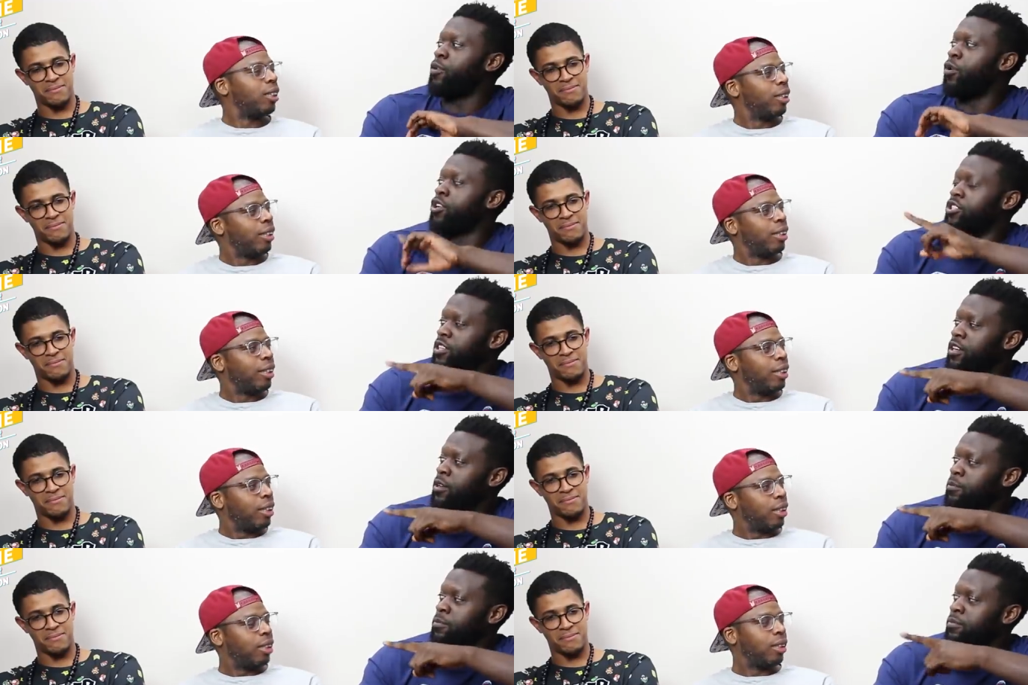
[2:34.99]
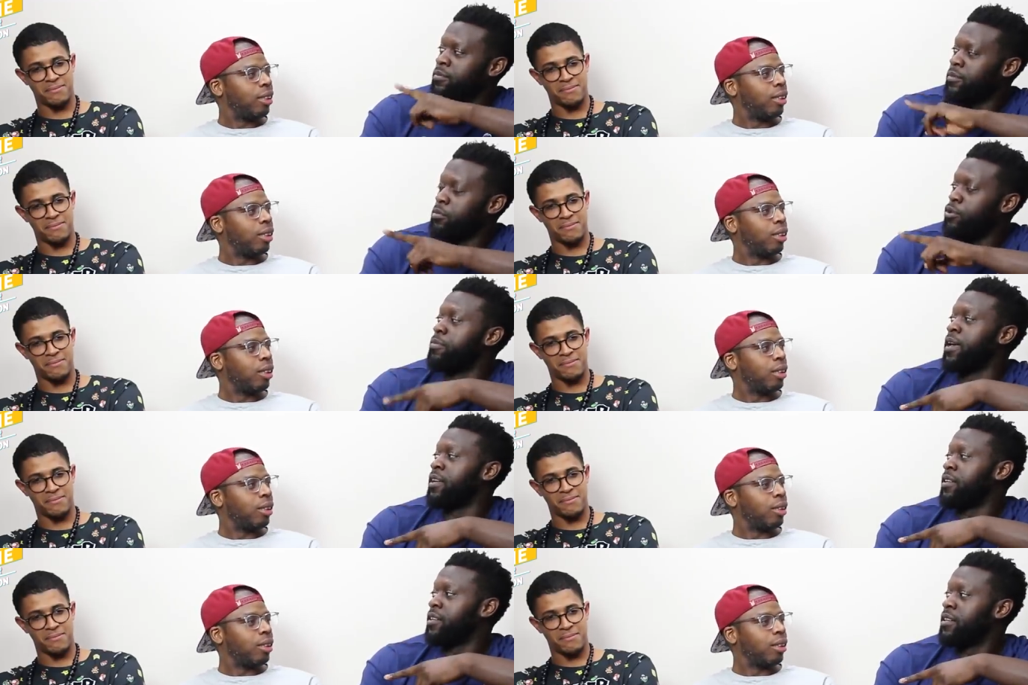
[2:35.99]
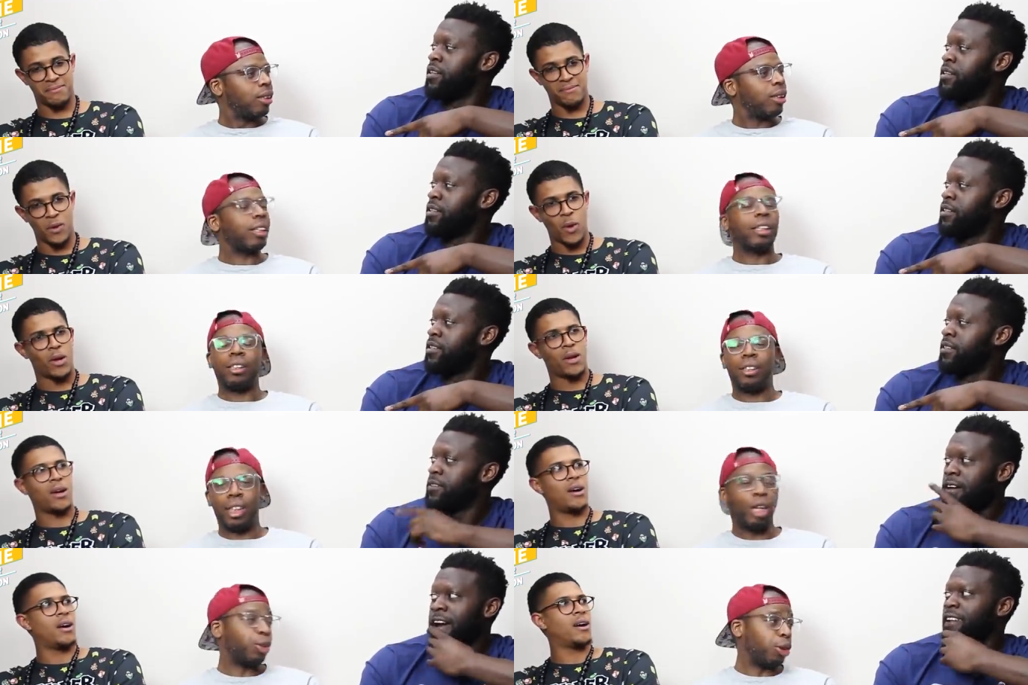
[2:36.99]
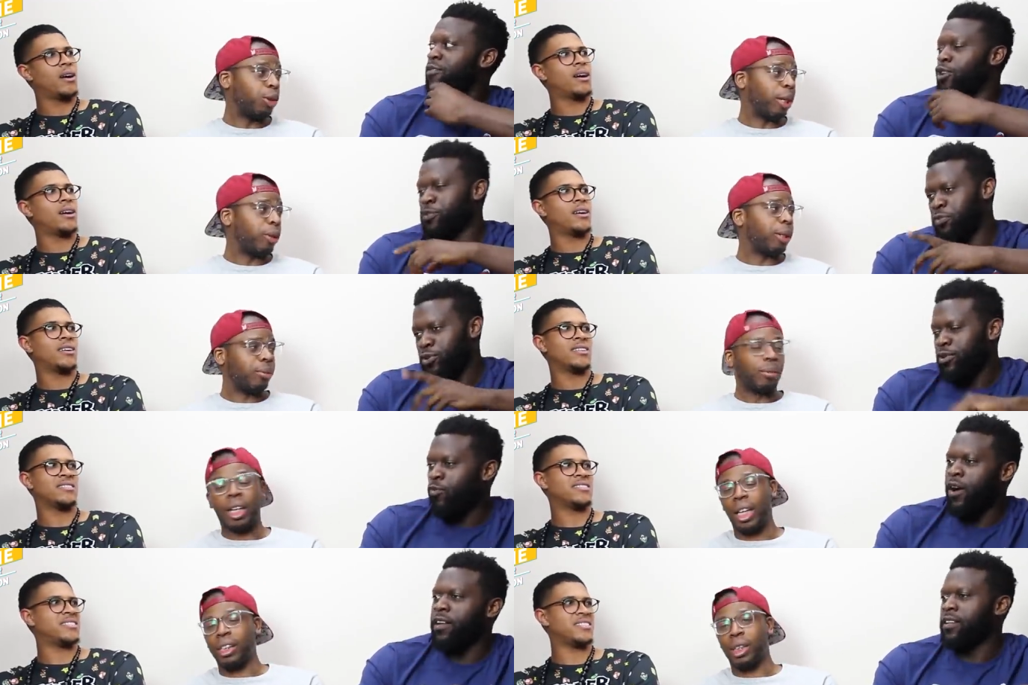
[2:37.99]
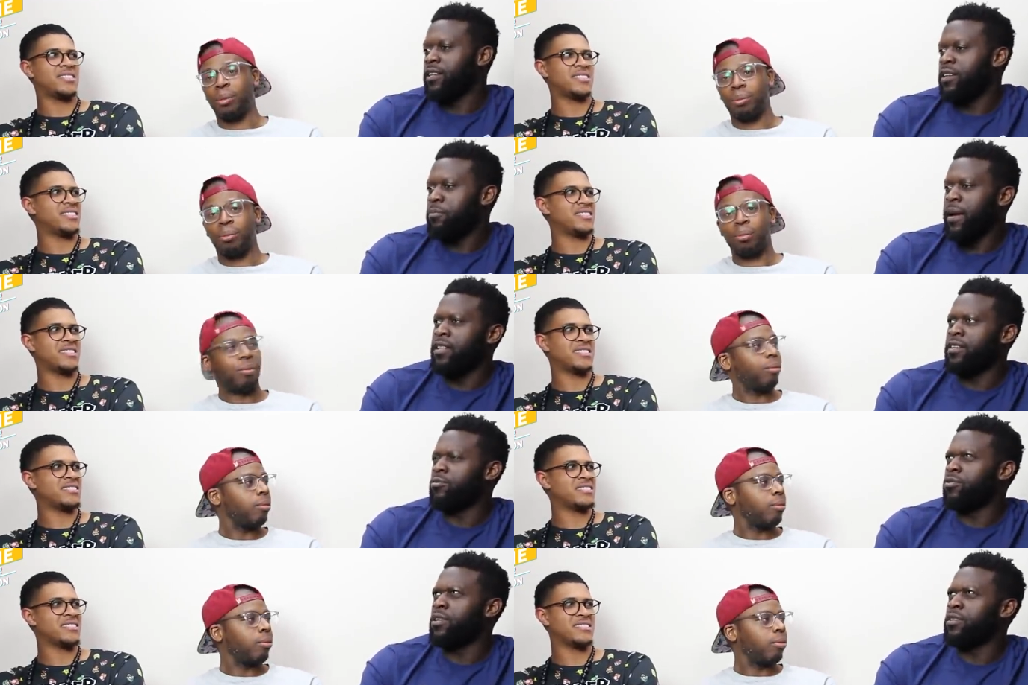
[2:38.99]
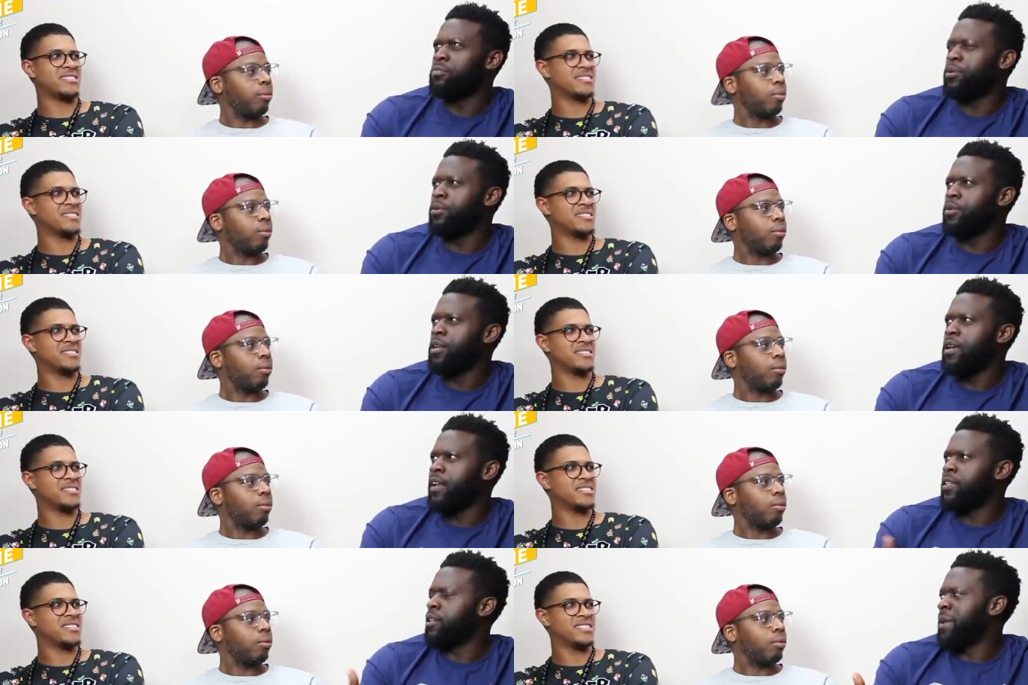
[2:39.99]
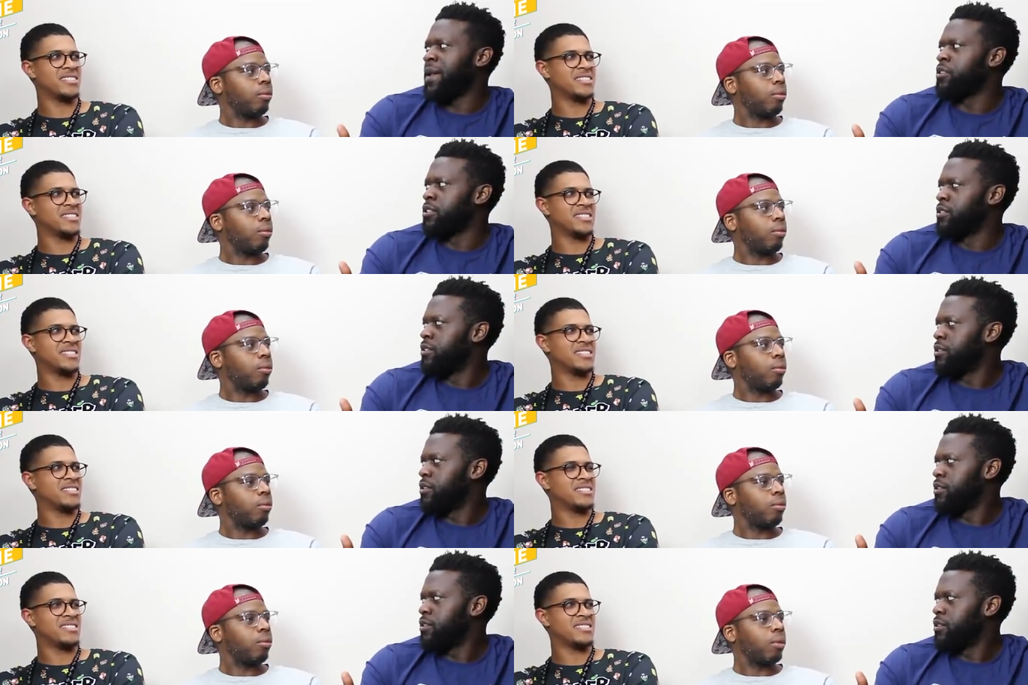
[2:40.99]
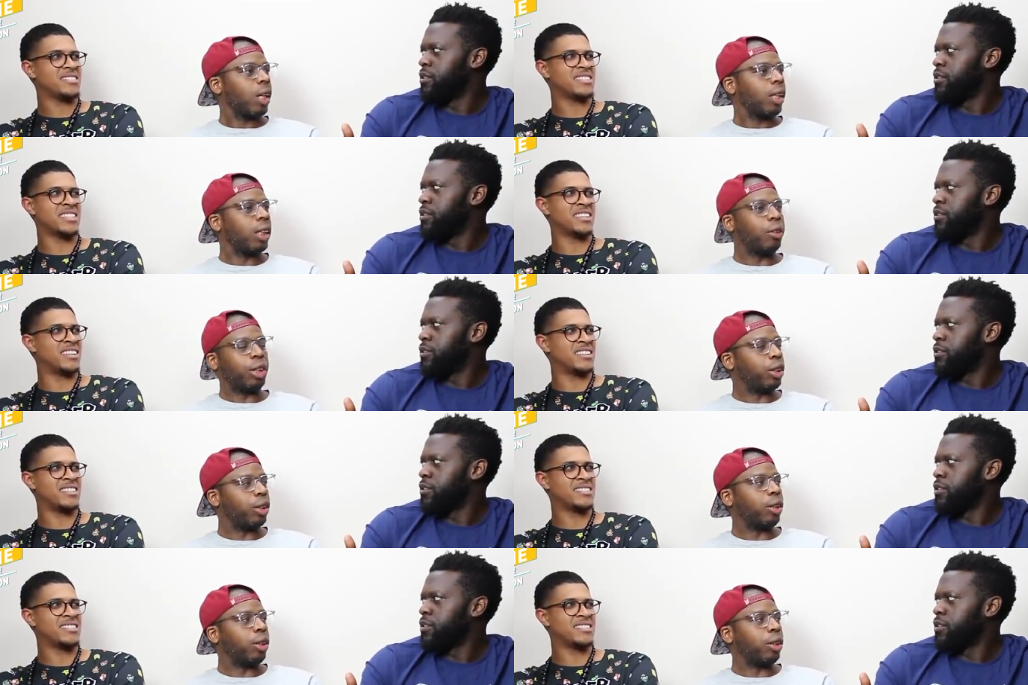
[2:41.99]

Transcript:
Speaker 1: never watched um Pooh Bear. Okay, I never watched Pooh. What? Padding? What is Pooh, and they did Paddington. Never seen